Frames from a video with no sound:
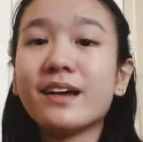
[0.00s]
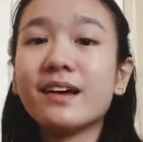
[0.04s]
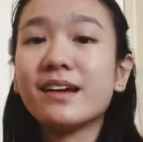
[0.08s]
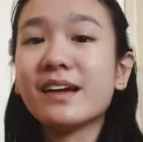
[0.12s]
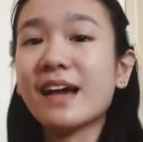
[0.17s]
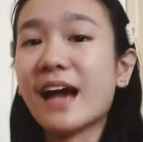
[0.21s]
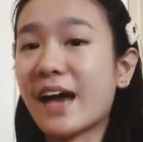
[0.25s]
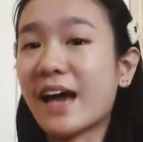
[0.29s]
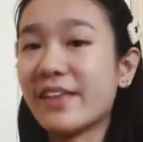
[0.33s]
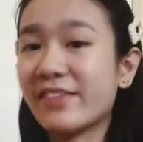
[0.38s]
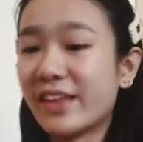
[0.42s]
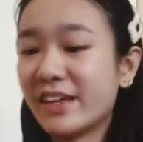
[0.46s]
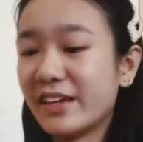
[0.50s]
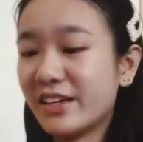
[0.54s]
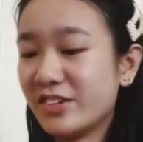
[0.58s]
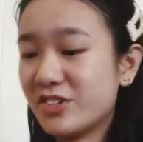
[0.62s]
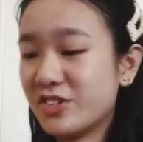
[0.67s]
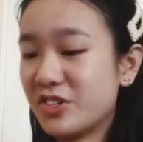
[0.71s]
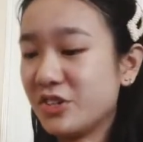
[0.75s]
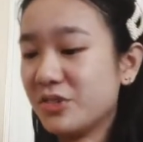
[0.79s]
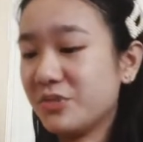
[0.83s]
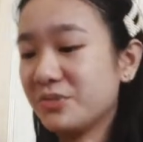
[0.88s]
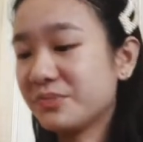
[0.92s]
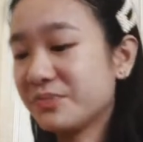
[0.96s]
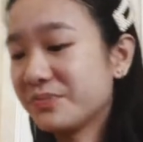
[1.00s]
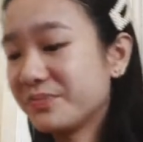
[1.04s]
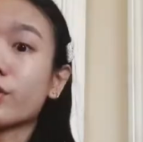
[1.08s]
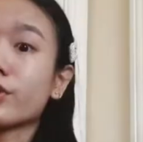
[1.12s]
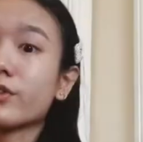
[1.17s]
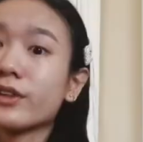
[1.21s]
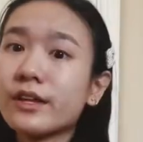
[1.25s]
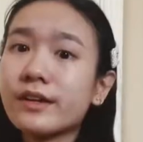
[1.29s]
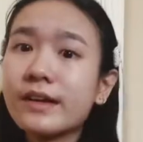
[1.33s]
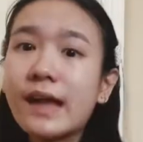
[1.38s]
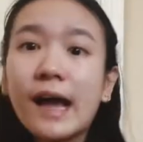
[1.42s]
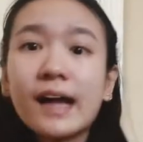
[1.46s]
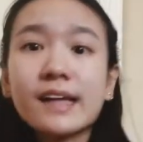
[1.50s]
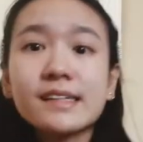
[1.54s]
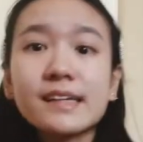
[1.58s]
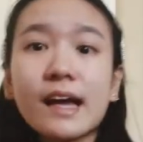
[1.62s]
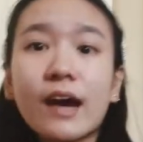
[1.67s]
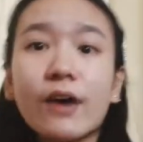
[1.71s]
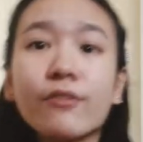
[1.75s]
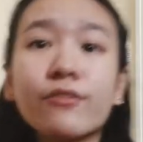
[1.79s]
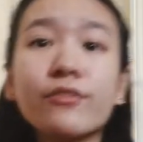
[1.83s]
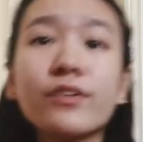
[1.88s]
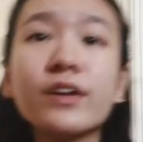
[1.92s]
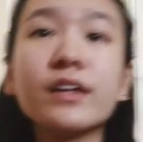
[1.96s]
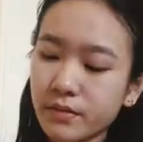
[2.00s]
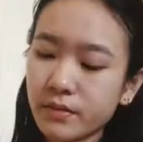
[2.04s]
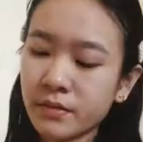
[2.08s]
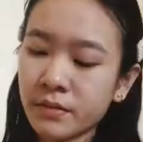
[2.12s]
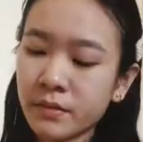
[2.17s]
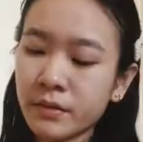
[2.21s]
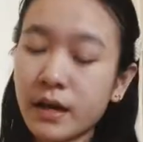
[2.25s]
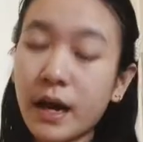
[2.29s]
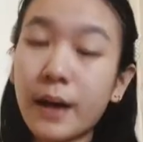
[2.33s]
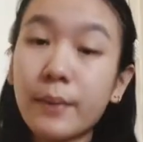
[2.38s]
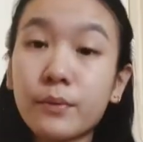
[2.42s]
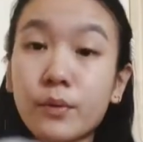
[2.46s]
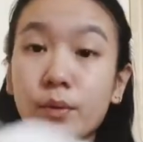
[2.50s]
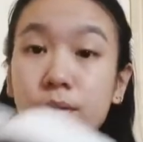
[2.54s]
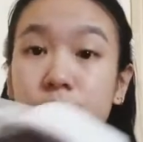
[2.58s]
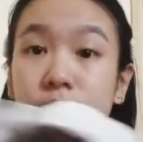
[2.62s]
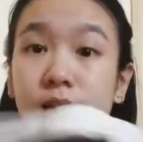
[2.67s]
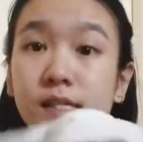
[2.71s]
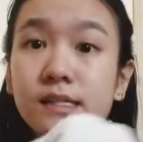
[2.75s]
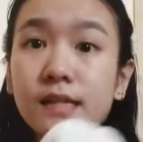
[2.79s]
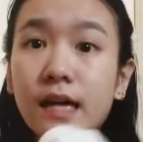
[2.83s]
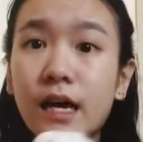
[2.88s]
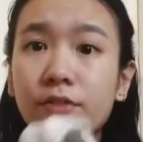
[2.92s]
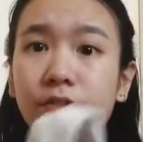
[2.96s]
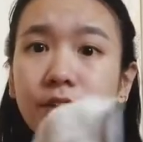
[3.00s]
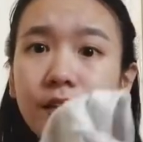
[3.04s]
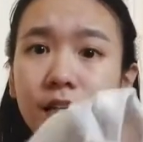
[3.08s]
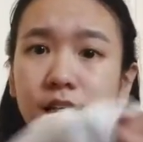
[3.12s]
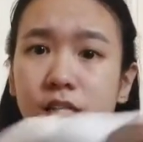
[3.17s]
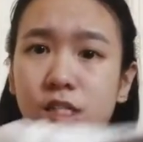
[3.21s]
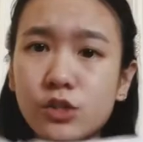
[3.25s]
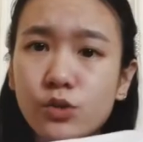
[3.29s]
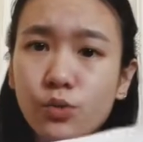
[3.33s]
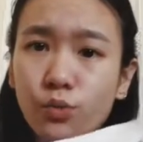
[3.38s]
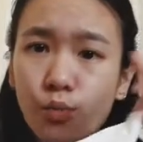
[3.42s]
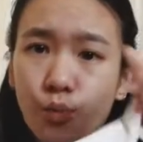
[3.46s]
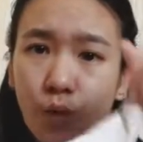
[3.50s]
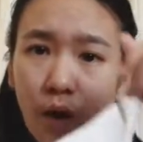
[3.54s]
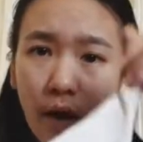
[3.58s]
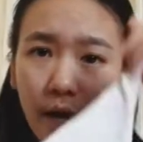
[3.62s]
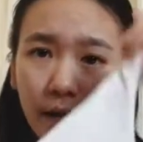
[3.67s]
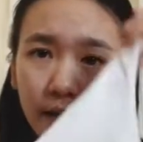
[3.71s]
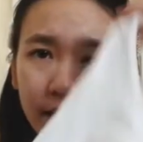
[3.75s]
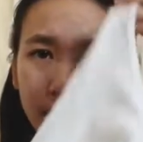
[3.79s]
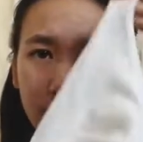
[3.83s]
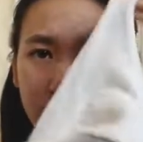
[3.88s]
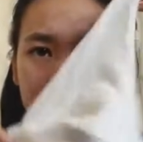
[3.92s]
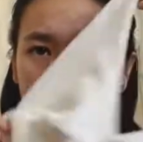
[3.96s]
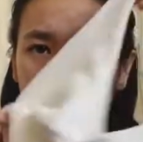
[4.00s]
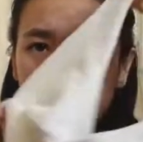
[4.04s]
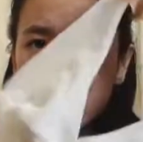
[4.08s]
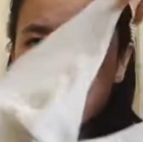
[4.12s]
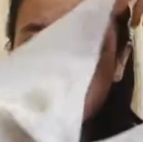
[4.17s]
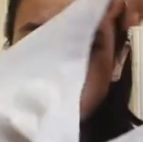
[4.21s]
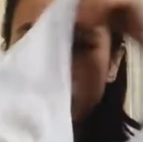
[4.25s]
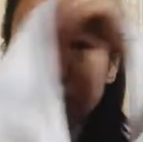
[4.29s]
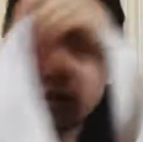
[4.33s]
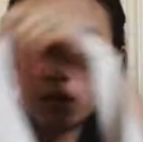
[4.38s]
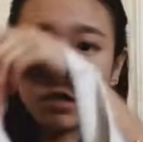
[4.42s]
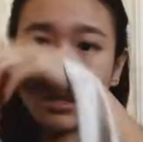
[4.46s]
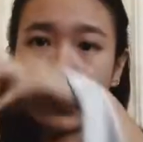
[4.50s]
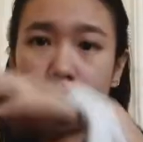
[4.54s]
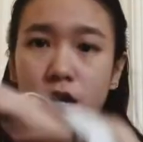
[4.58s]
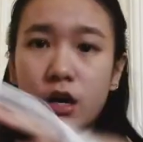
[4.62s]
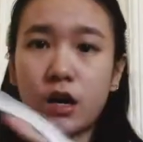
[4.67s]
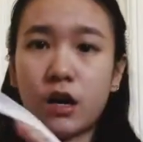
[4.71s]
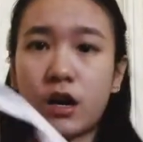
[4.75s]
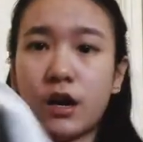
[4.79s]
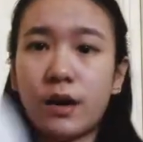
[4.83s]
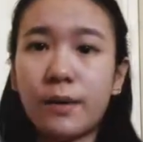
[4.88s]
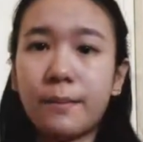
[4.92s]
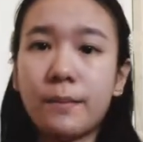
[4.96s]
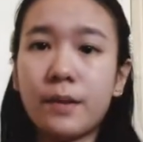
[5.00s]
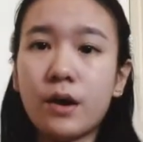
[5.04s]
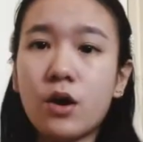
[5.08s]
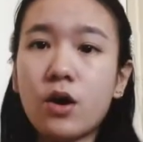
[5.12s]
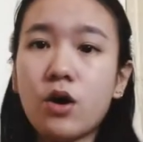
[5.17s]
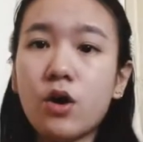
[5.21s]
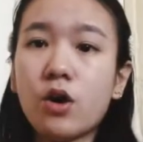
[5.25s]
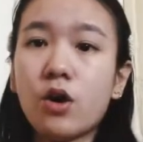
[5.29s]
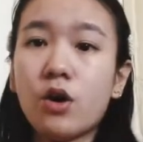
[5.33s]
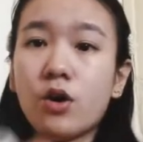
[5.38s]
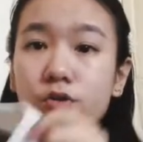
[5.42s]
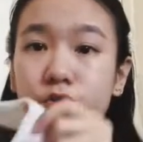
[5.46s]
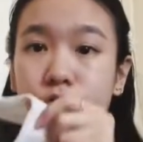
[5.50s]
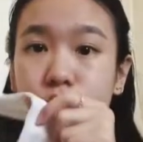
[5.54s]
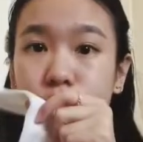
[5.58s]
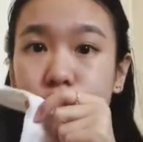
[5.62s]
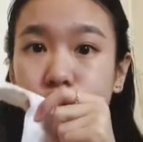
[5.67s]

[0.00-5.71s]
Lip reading: add that in too. The next outfit, I'm going to style this white halter